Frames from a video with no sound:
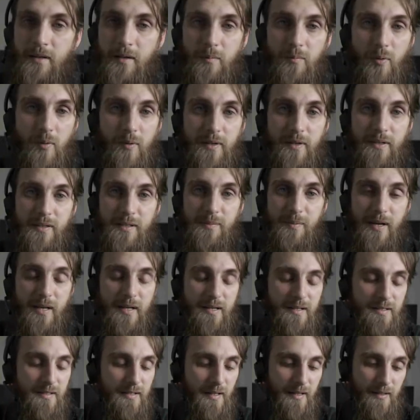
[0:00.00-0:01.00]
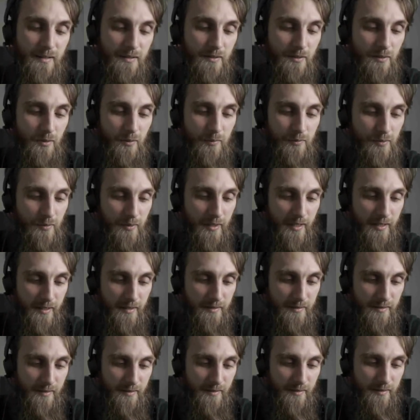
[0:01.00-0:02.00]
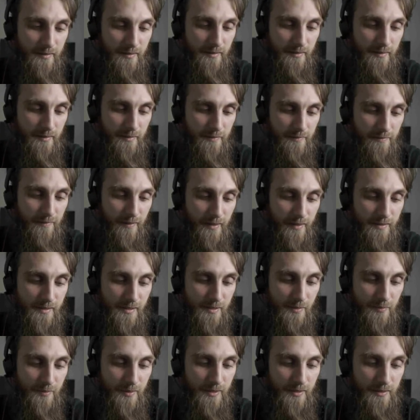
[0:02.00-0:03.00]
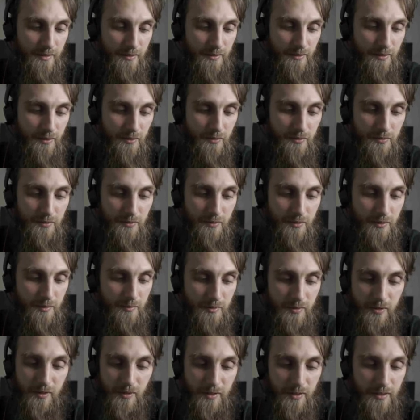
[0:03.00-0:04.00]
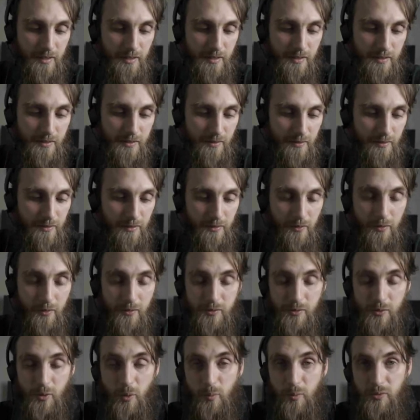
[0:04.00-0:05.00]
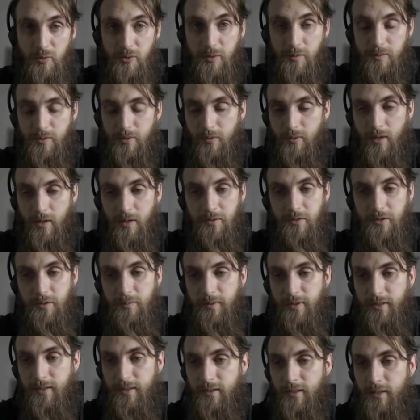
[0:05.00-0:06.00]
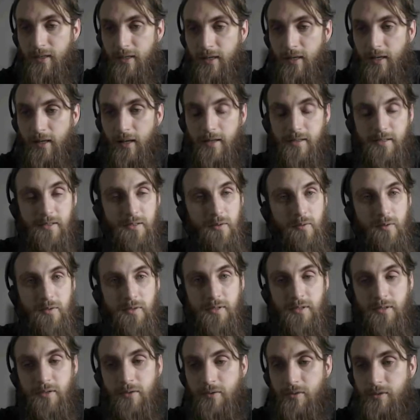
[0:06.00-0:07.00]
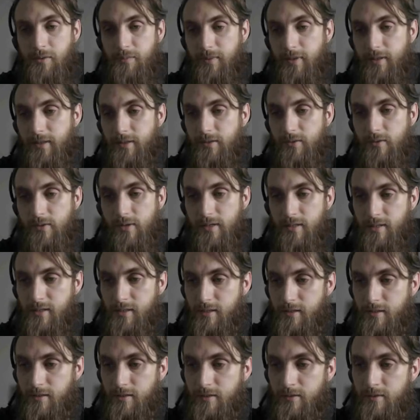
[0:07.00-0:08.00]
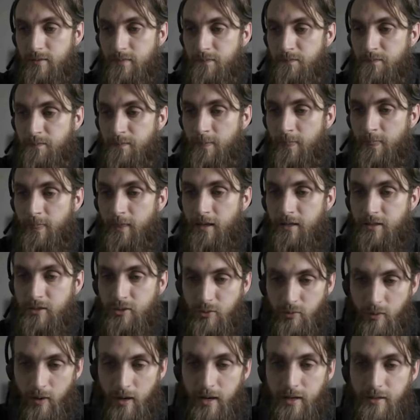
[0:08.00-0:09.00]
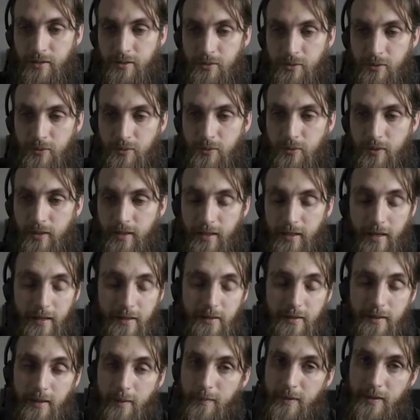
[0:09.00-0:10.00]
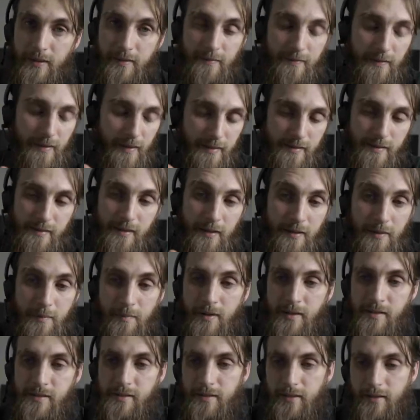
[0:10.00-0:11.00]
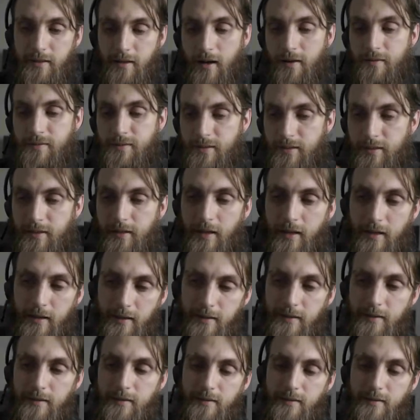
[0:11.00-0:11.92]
point is, man, is that if you can't find someone in your local communities or there's no Muslims around you, man, that's no excuse, man. You can still try to, and I mean, it's not the best thing, obviously, that